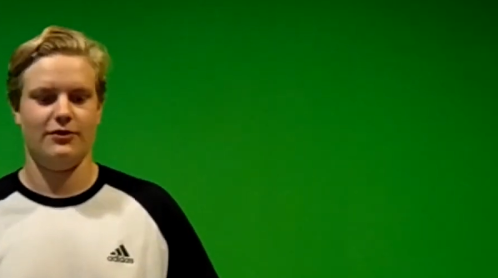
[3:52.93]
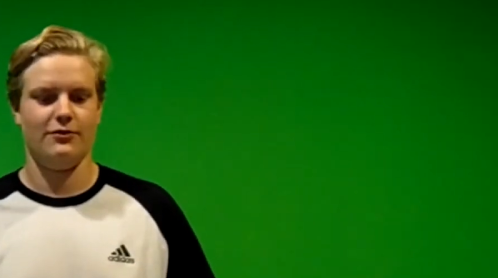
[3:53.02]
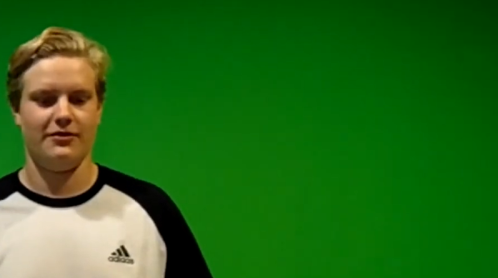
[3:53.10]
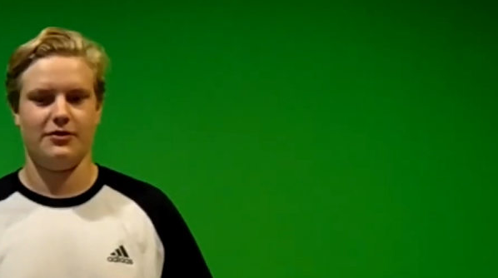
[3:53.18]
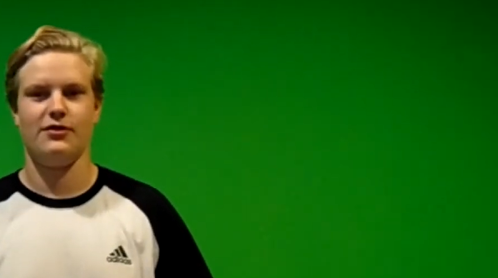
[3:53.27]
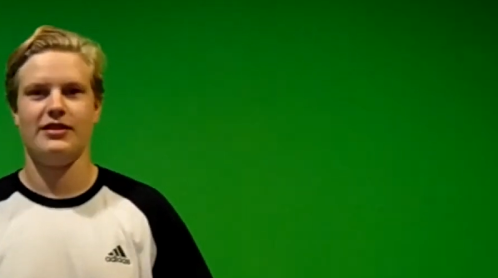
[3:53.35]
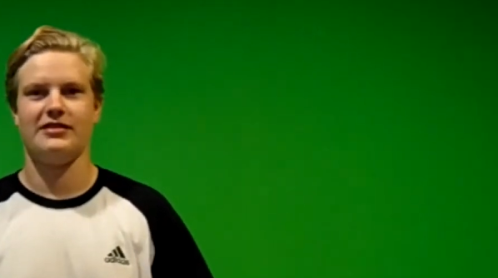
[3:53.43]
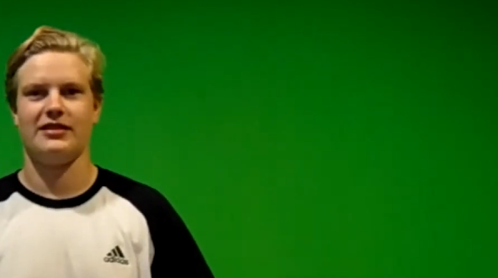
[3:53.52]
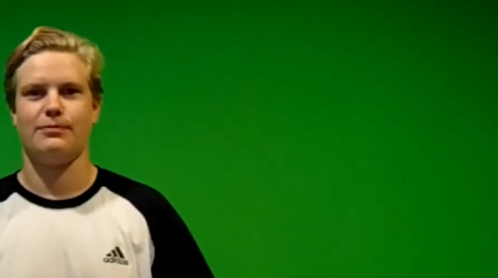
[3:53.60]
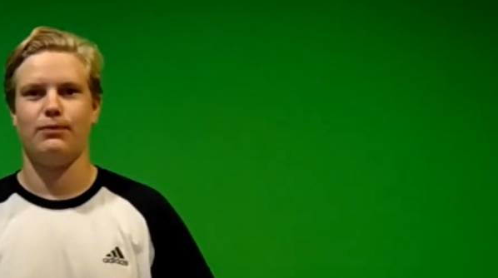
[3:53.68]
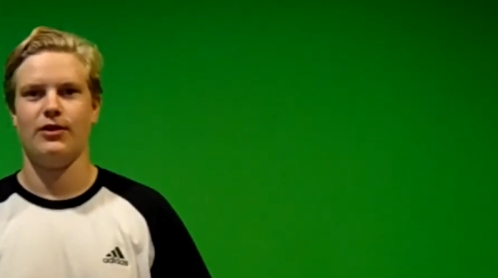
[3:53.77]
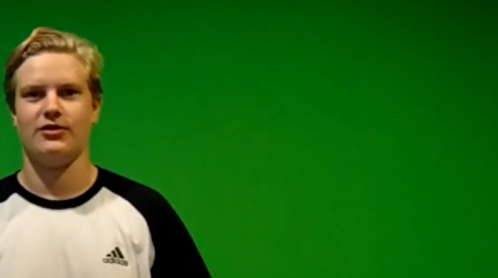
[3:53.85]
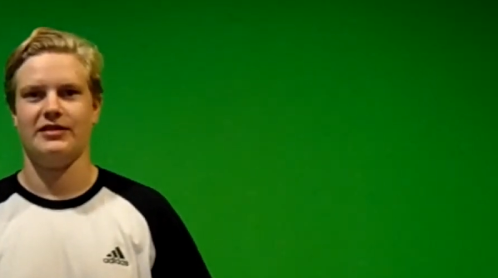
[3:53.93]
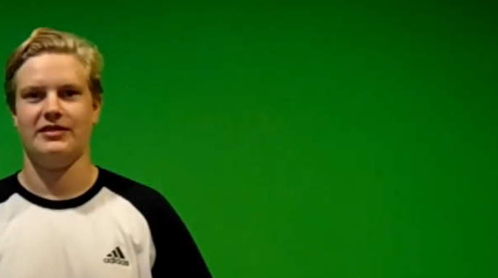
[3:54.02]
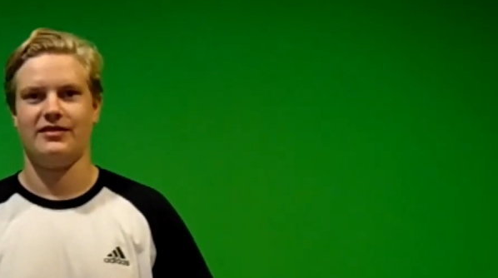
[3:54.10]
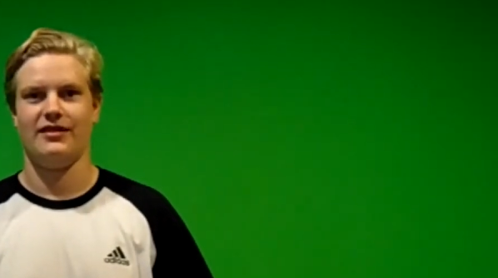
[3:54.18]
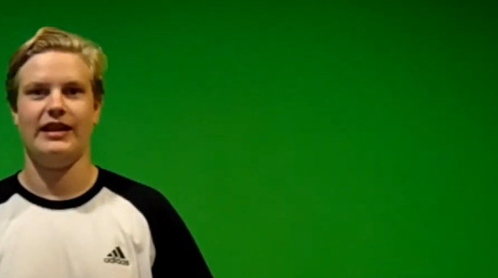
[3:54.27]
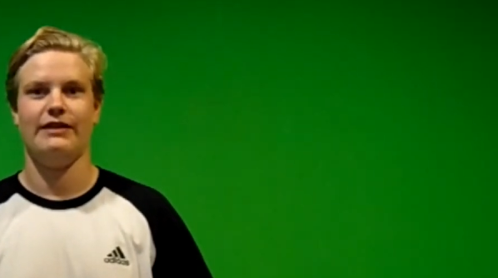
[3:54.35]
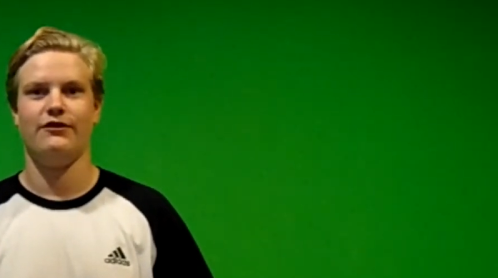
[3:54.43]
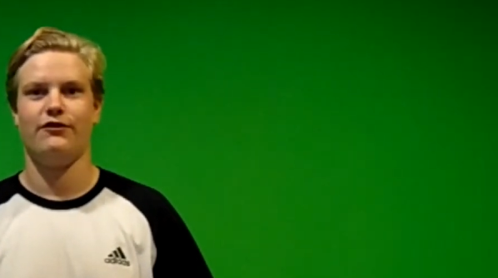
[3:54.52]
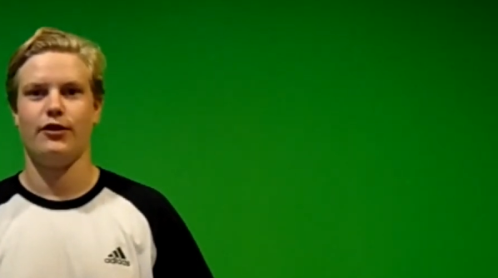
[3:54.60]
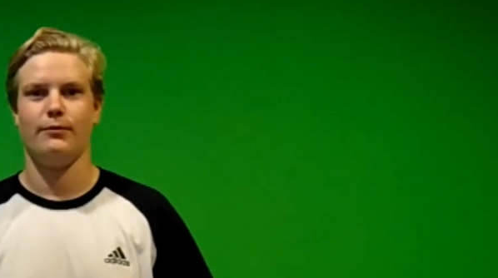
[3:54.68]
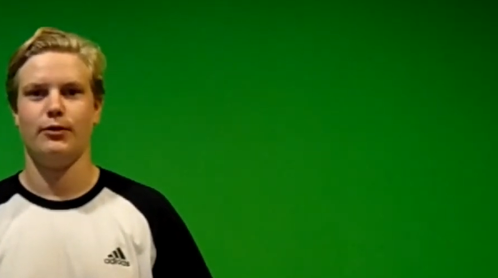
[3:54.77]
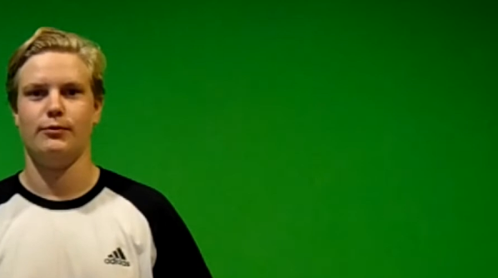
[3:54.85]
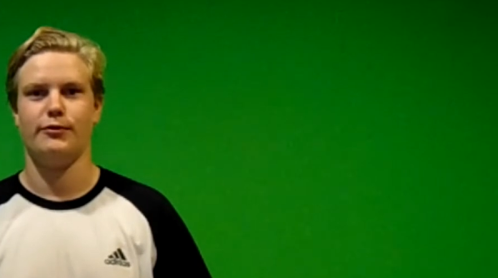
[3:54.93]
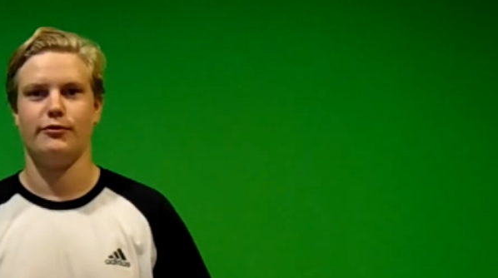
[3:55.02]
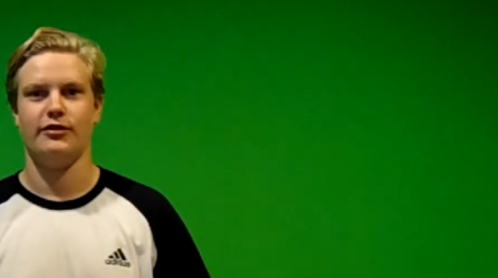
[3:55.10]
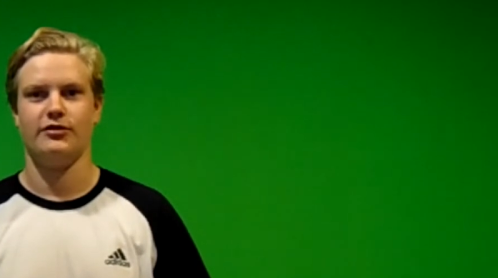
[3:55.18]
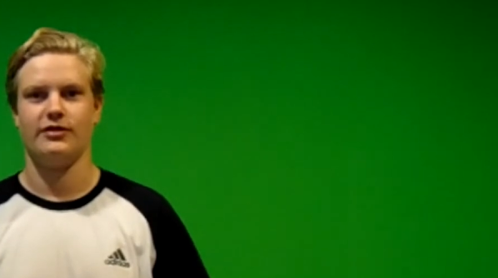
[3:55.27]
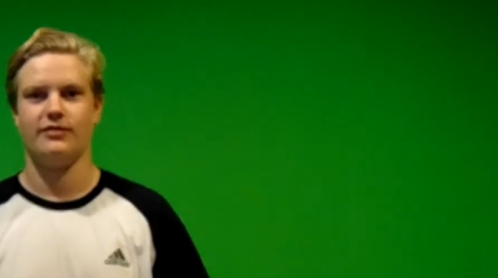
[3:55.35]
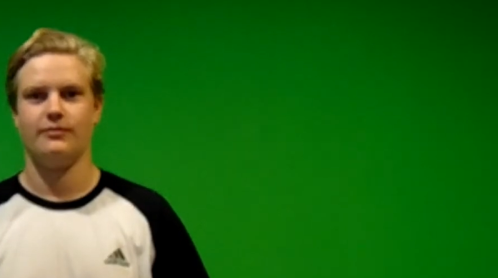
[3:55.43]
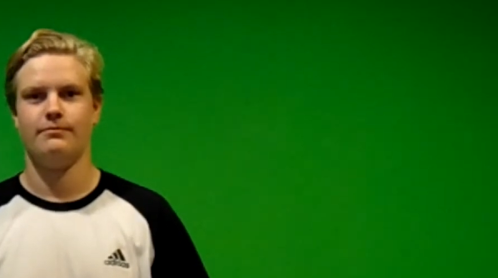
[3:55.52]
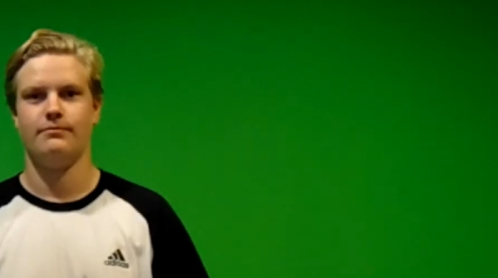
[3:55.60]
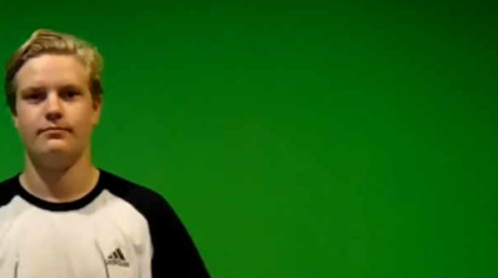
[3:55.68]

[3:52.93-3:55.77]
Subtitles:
No, do these explosions, even for the blooper reel, just...